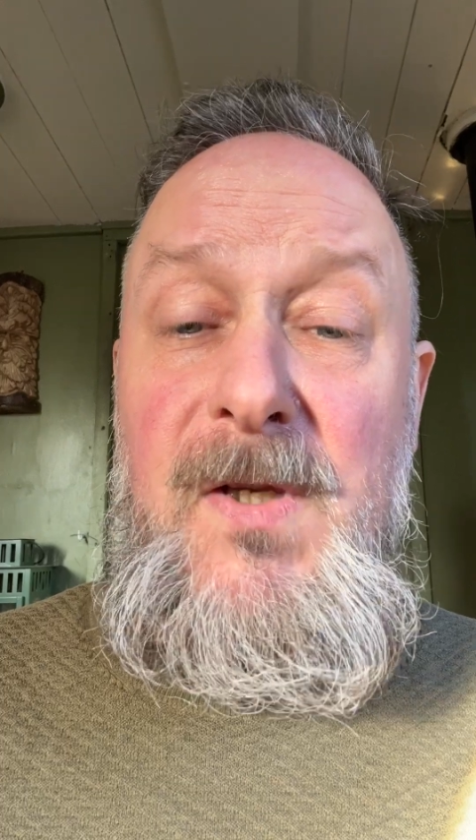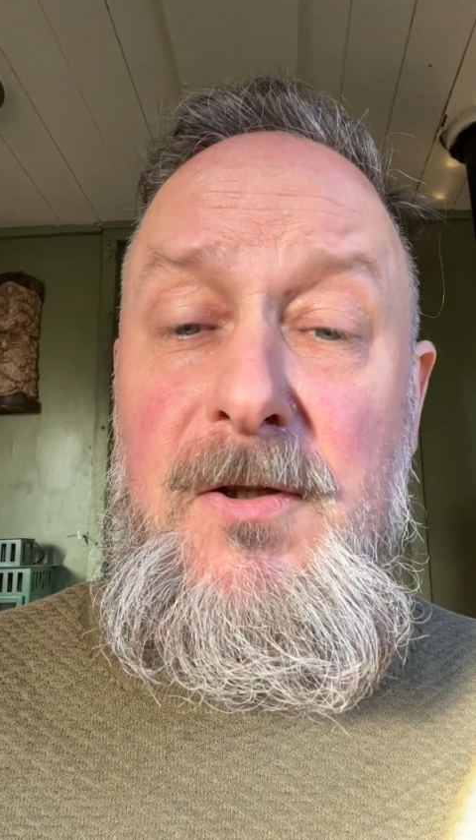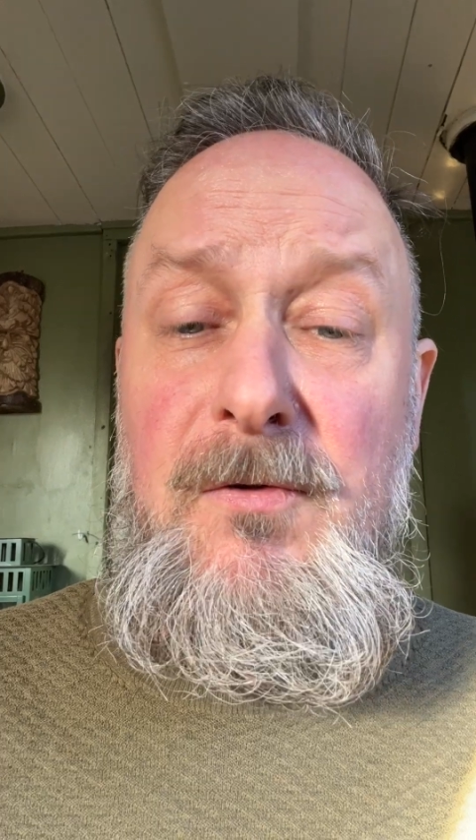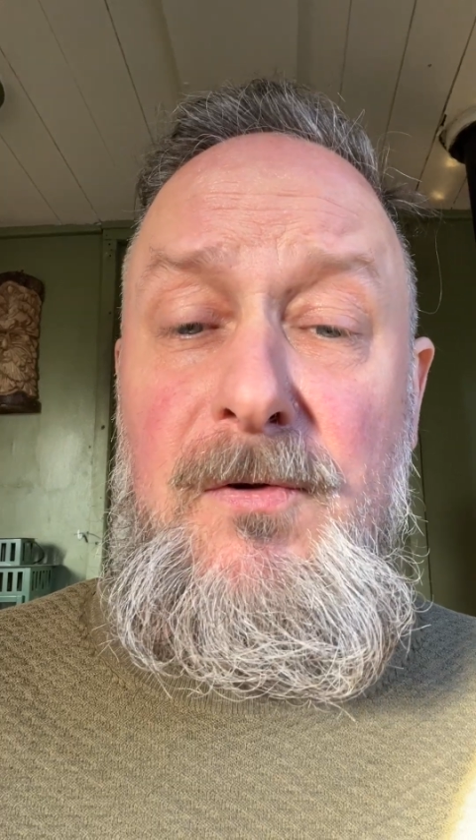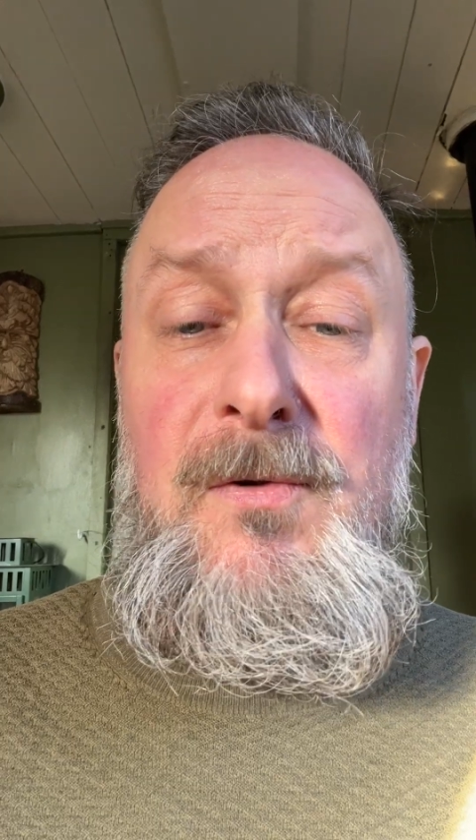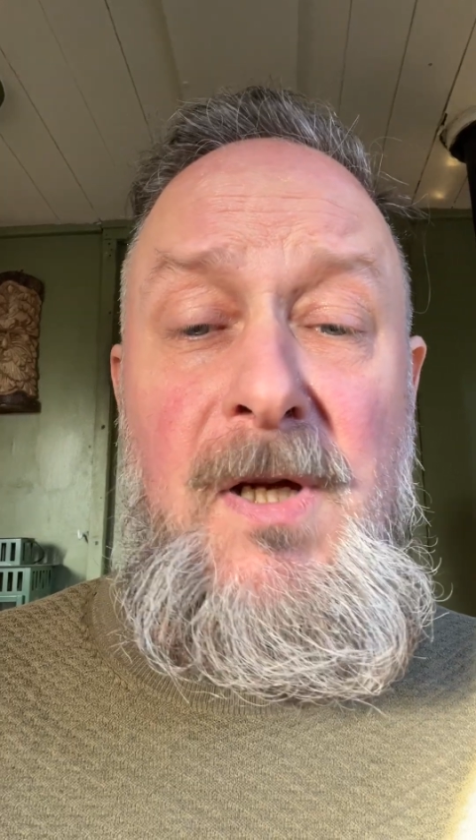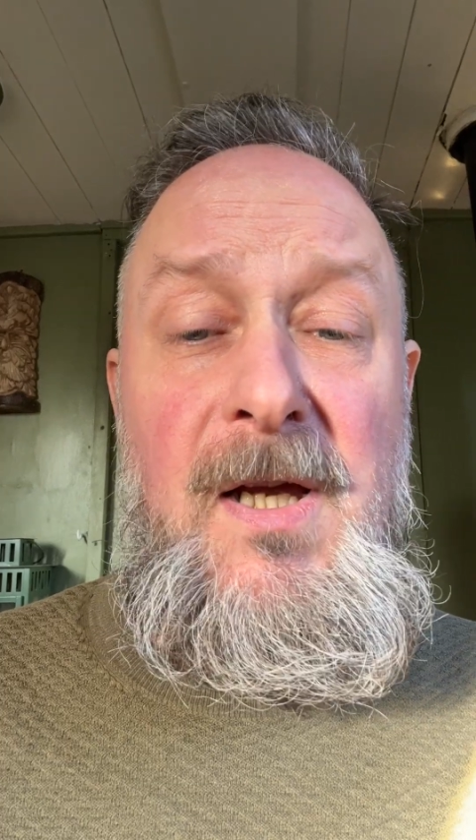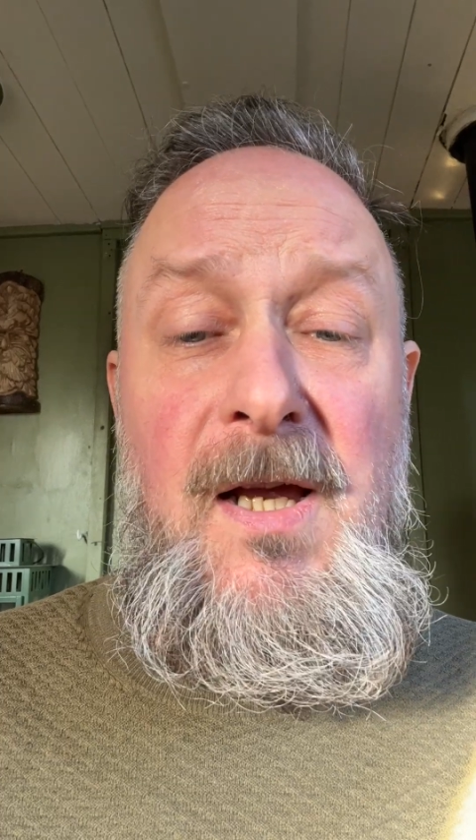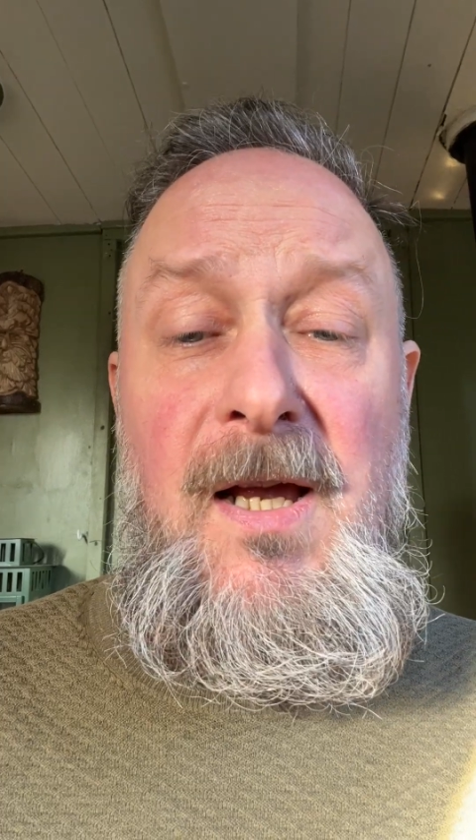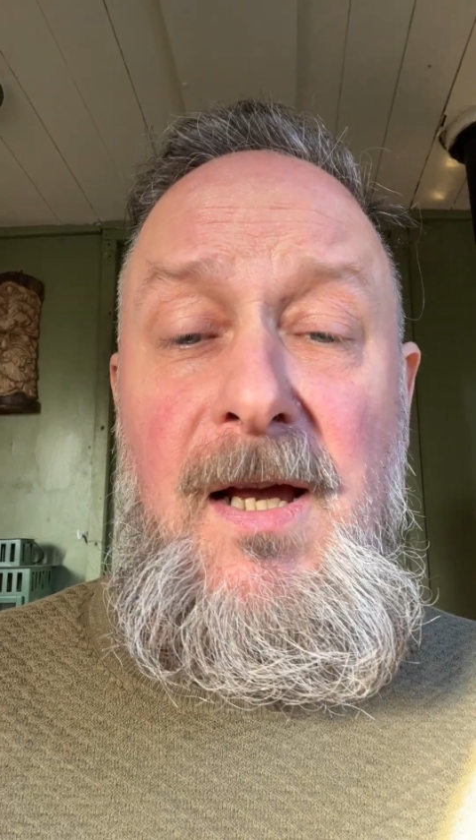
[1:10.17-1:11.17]
So,
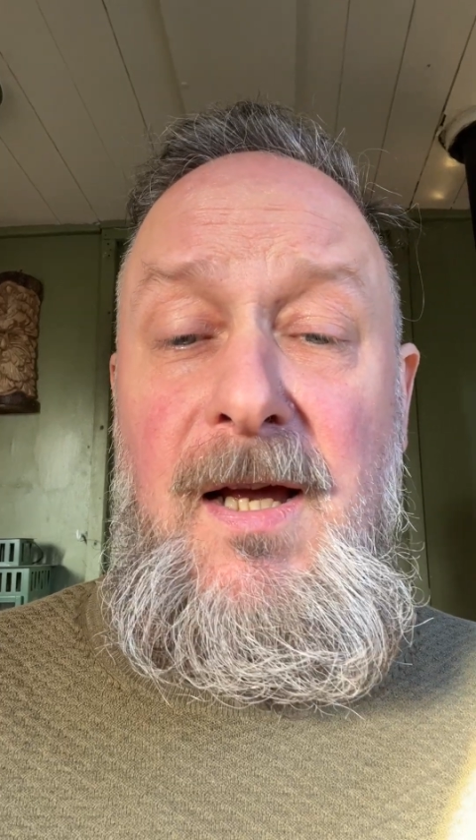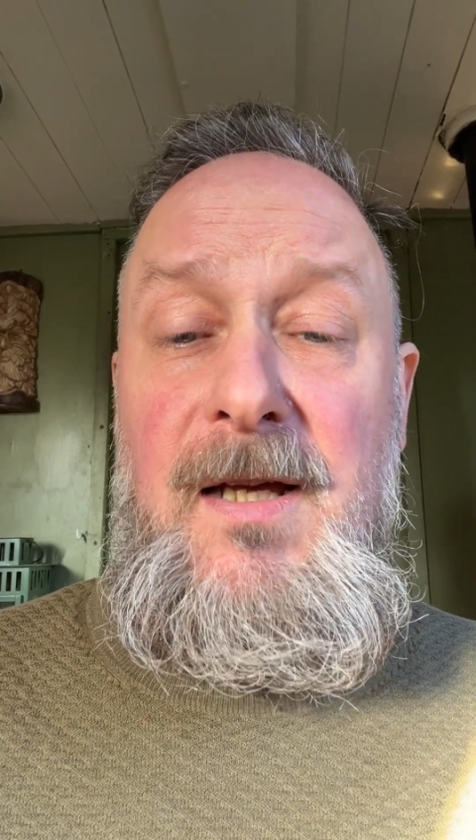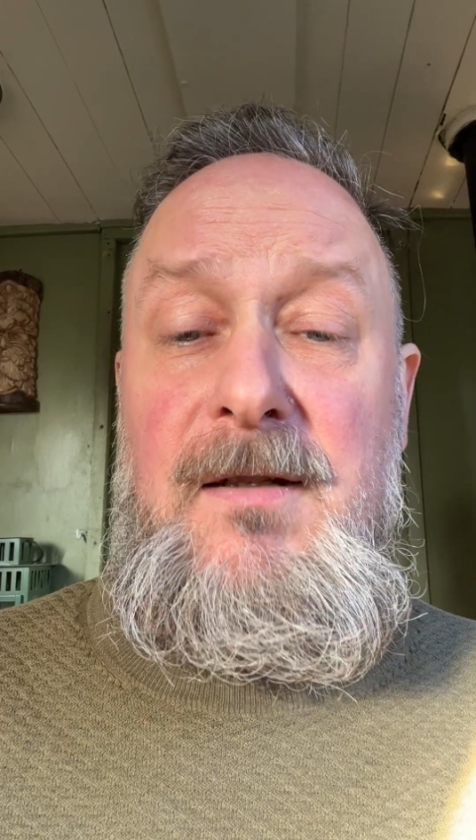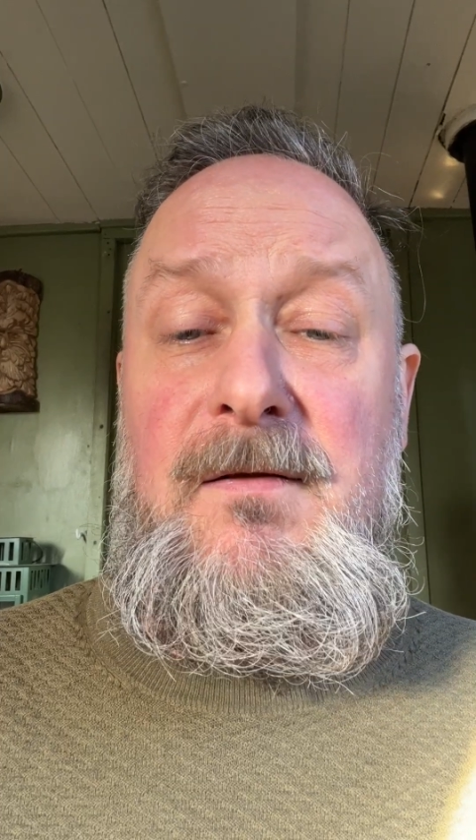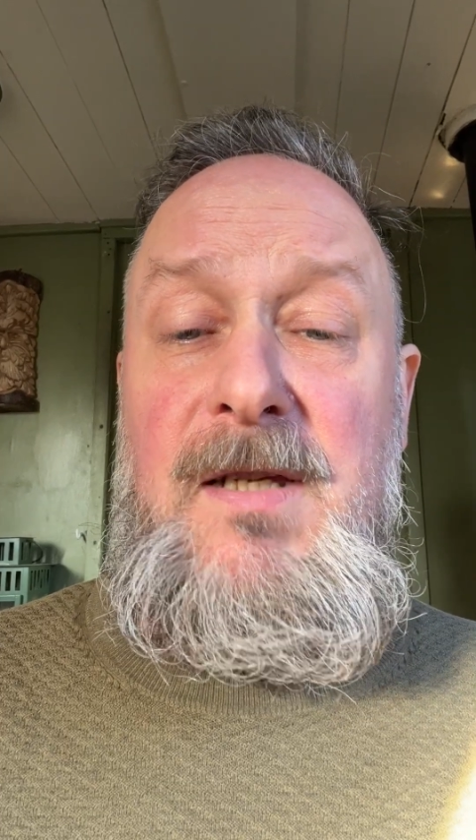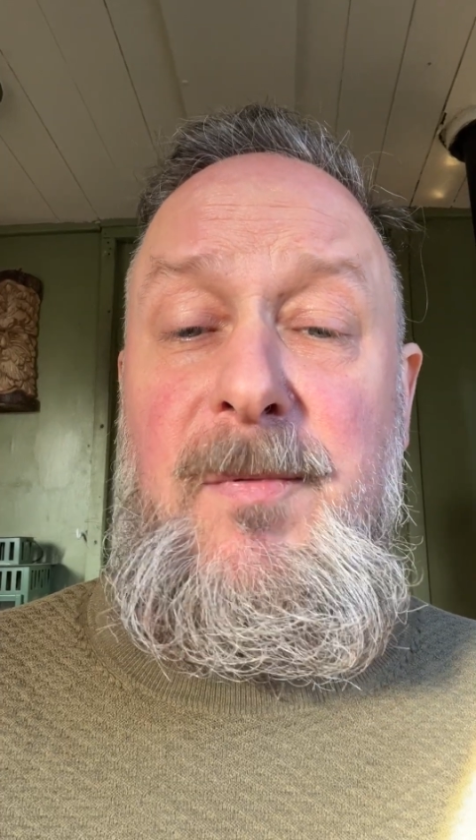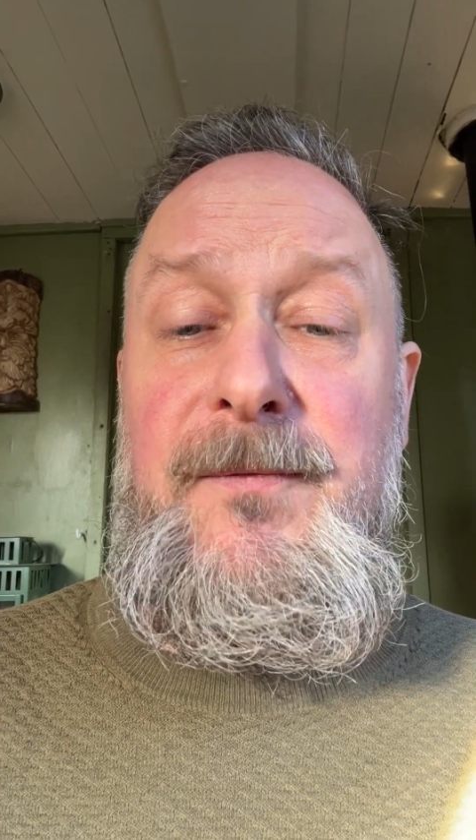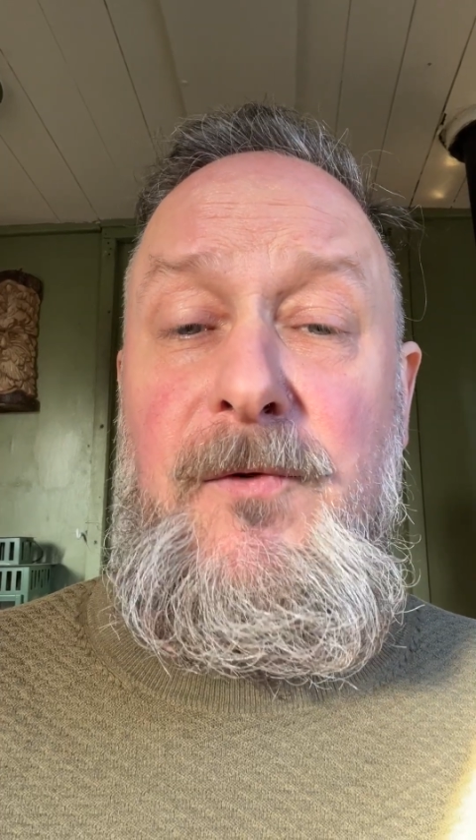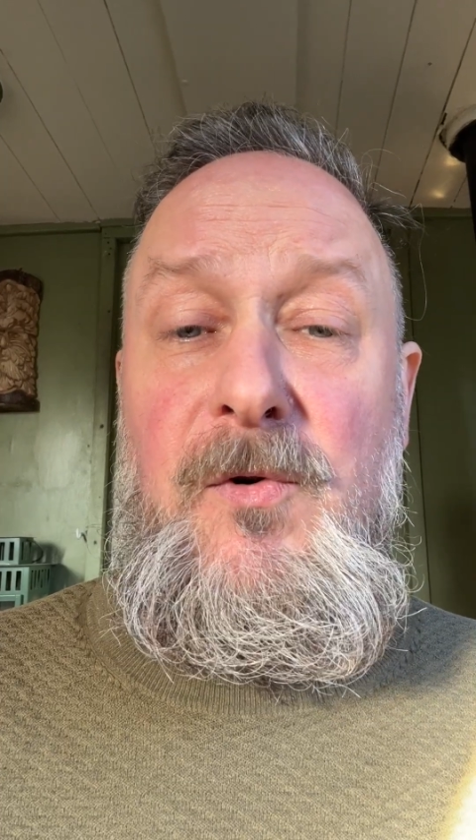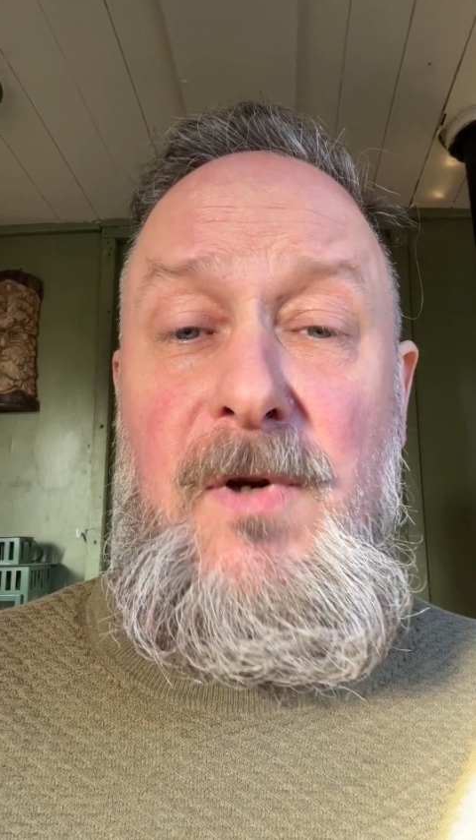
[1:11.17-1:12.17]
as I said before,